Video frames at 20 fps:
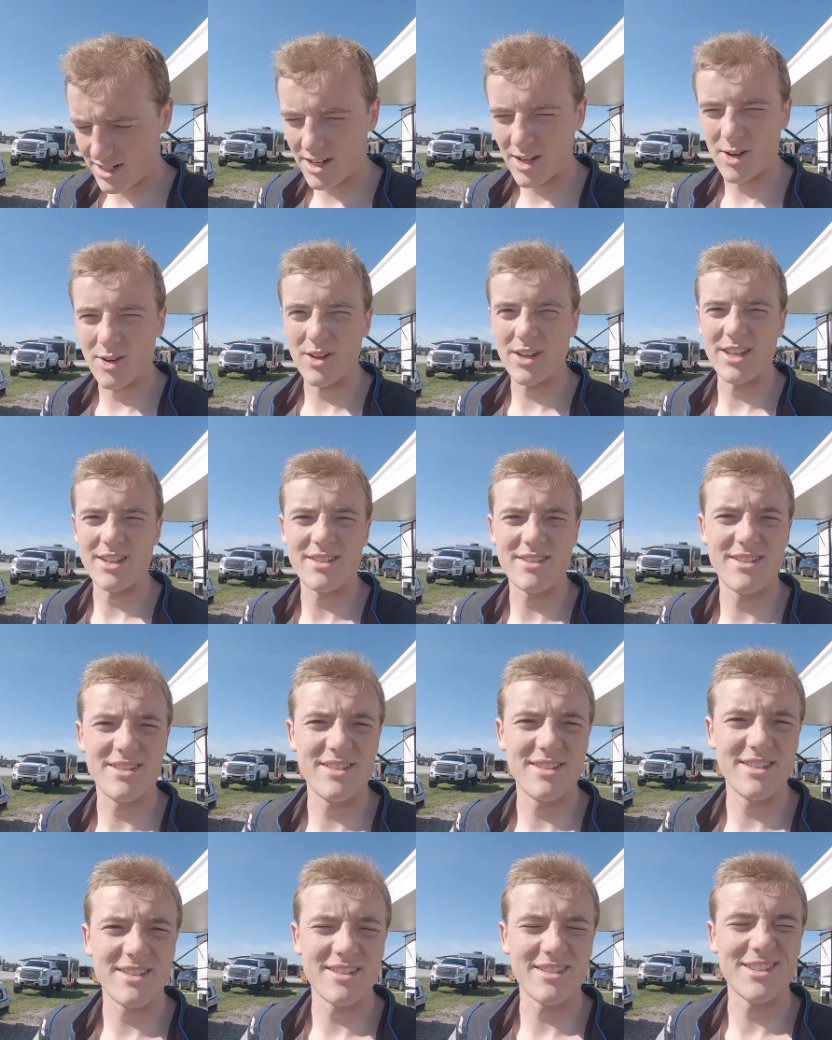no, he
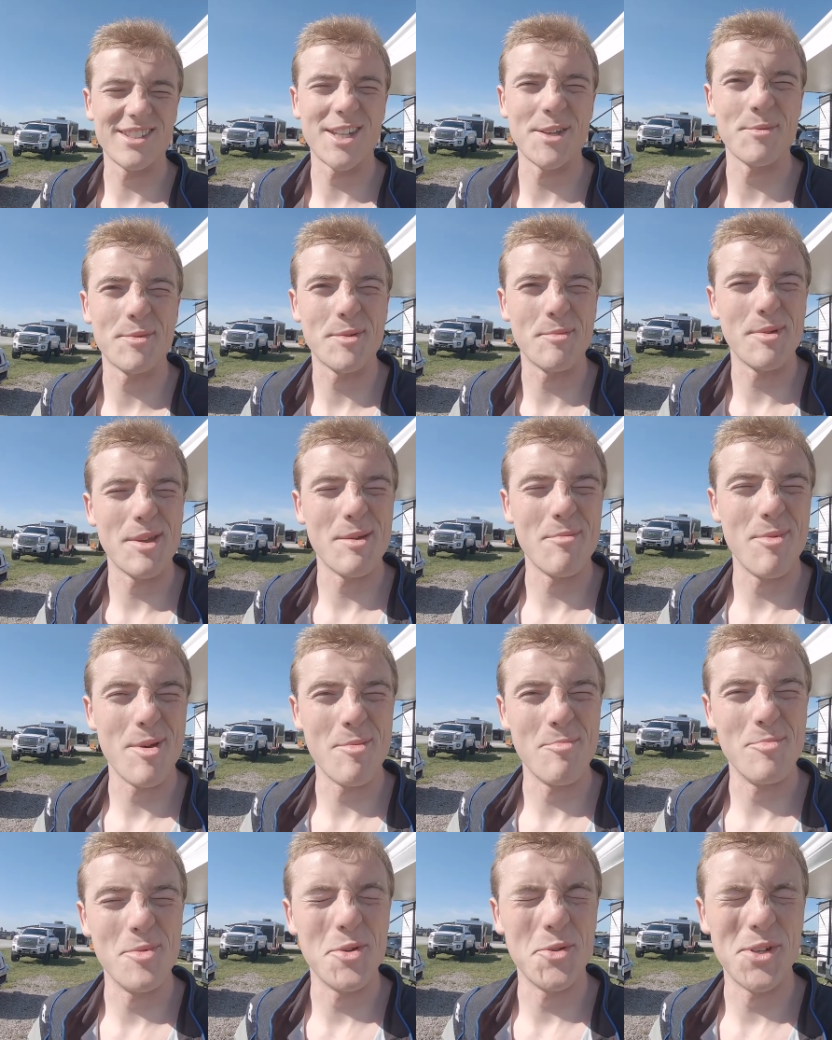seems to be a
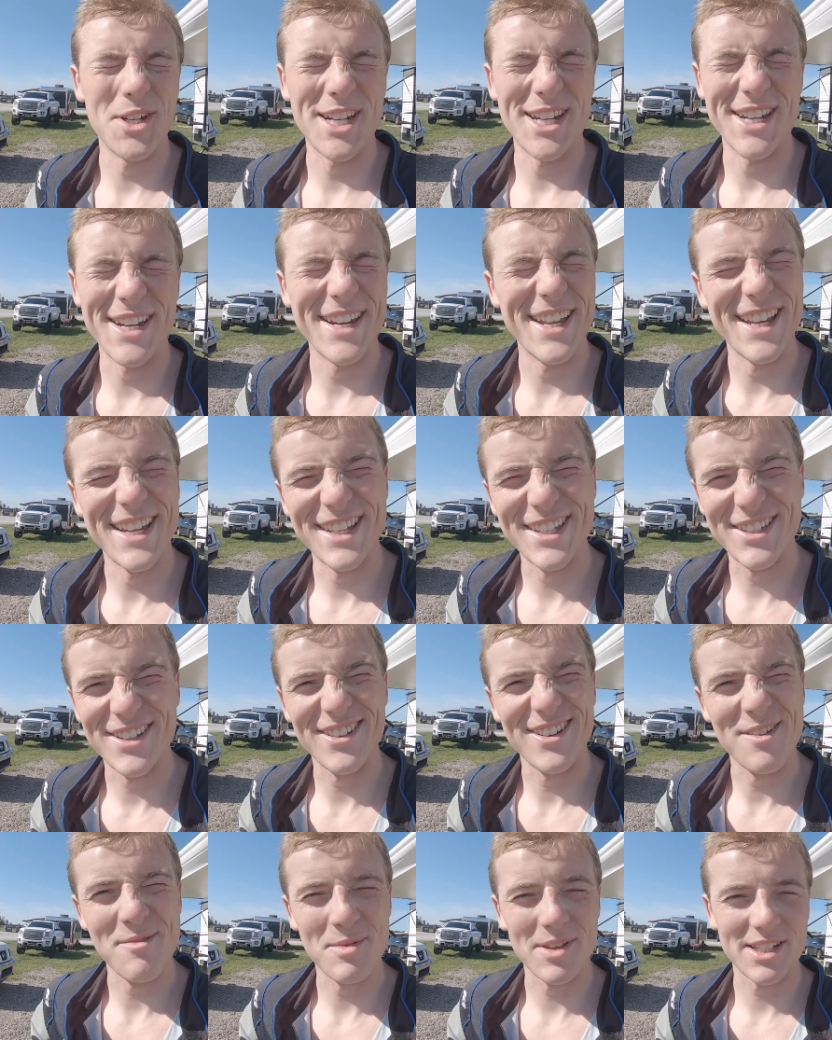bit moody today,
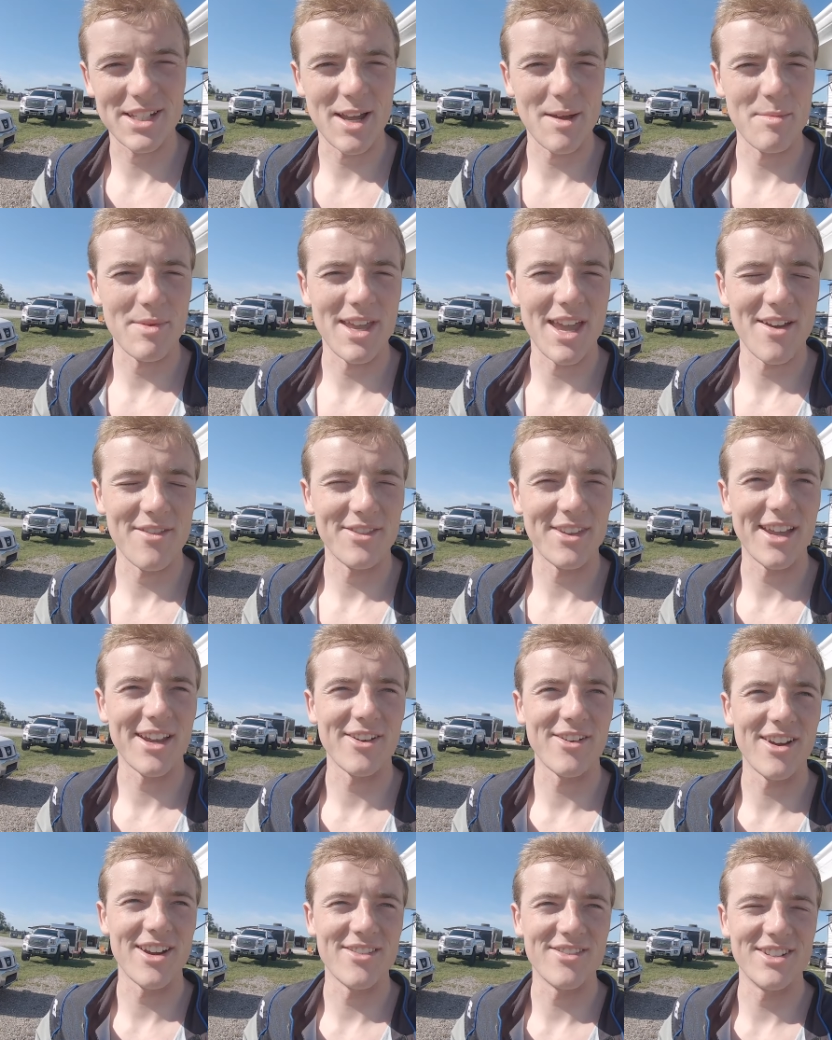so he must not be having that
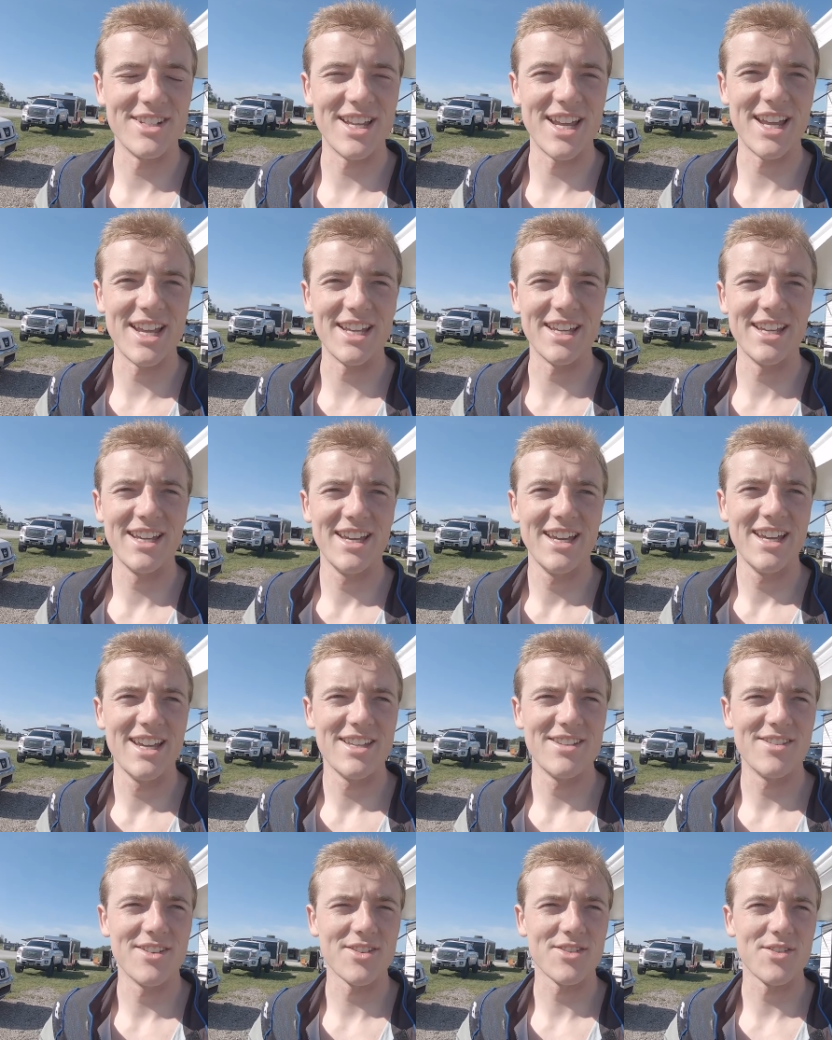great of a day.
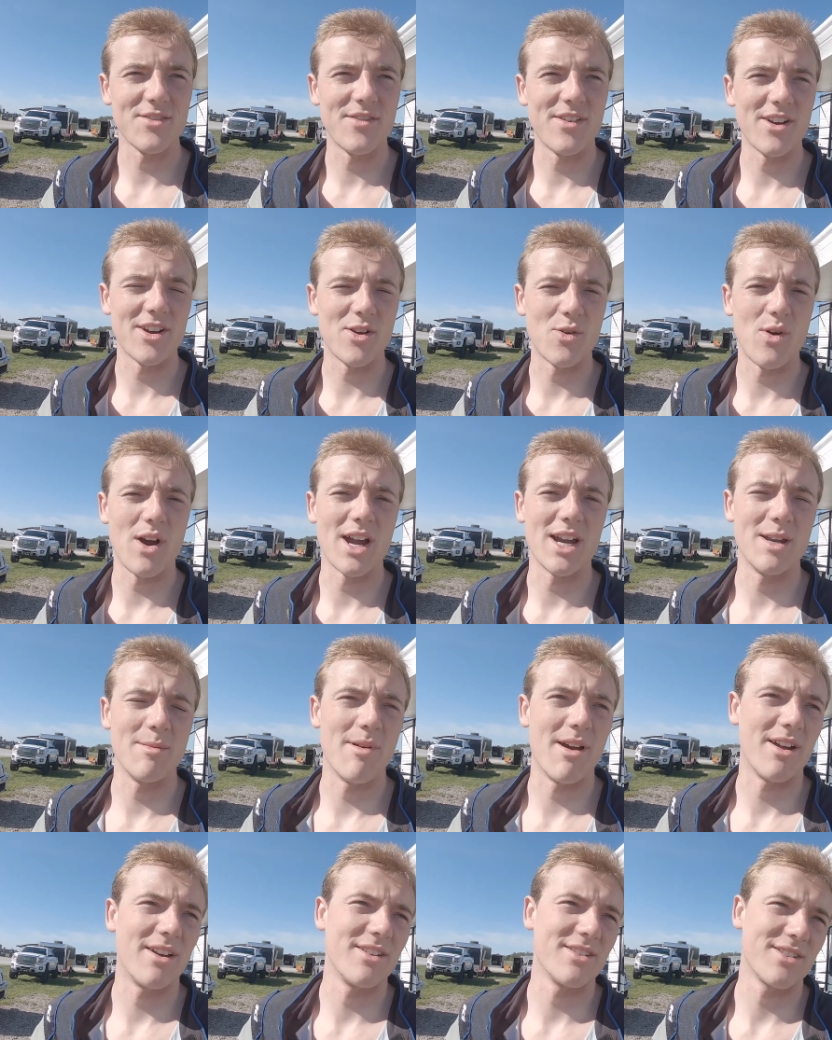He's also very quiet
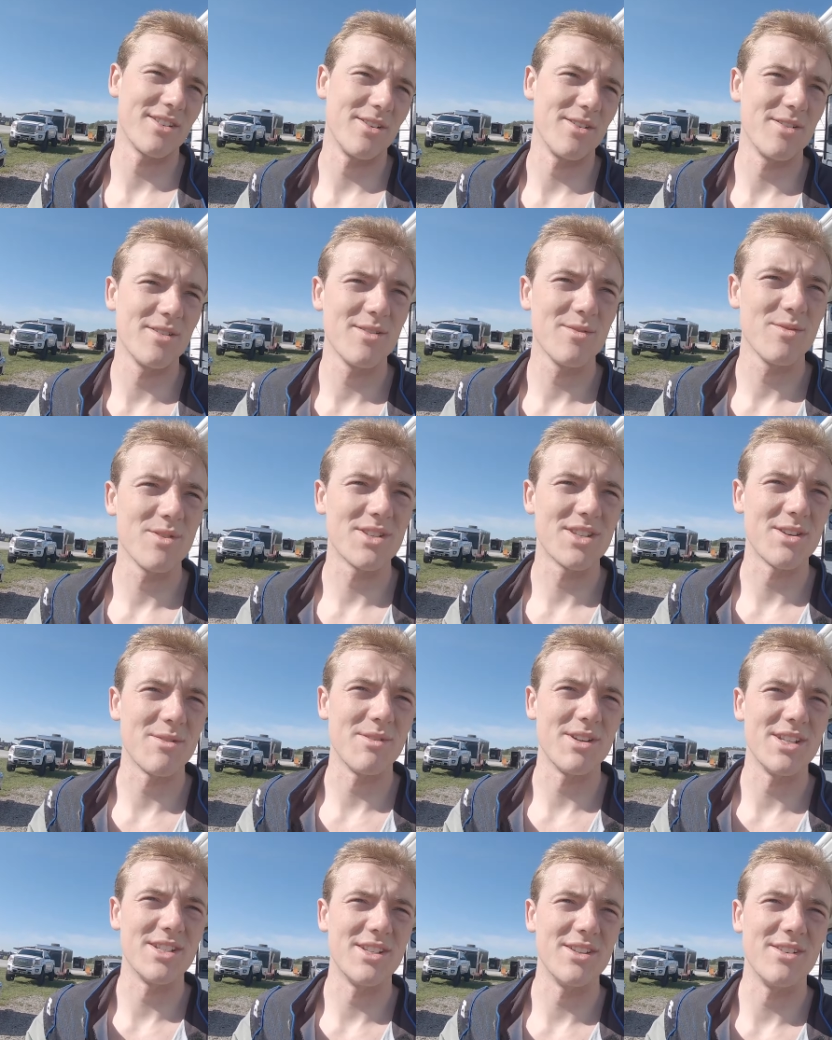about it, so we'll see
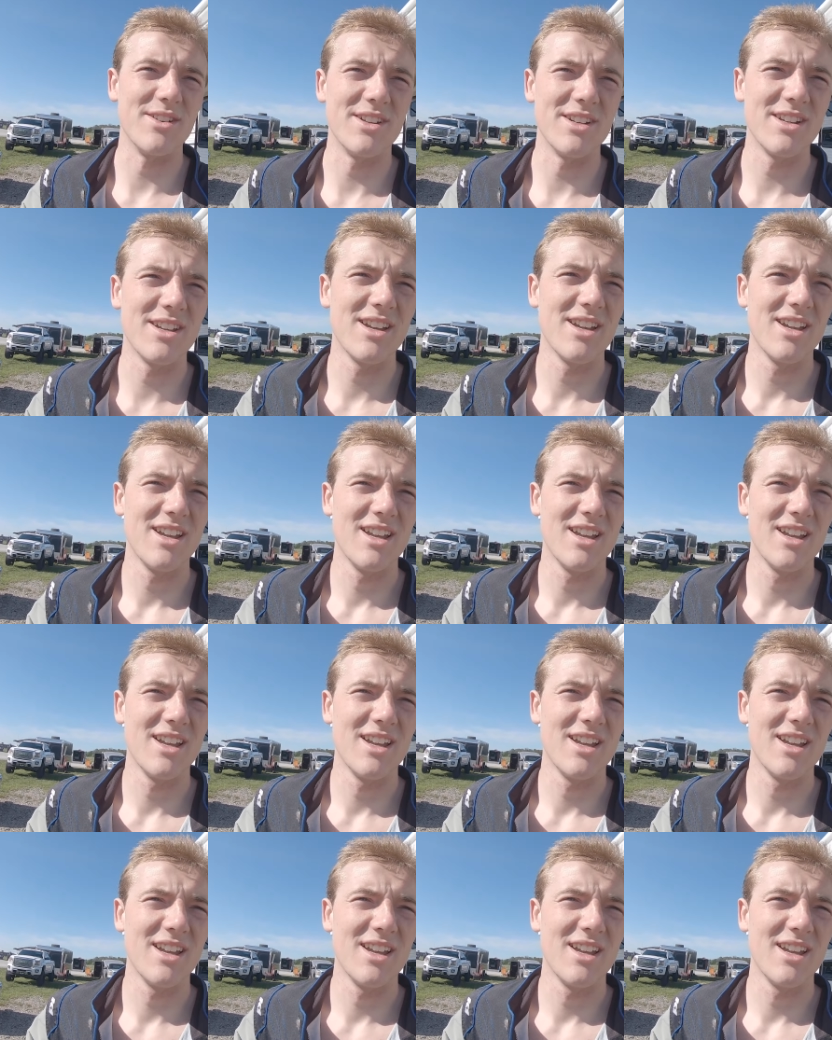what he's doing.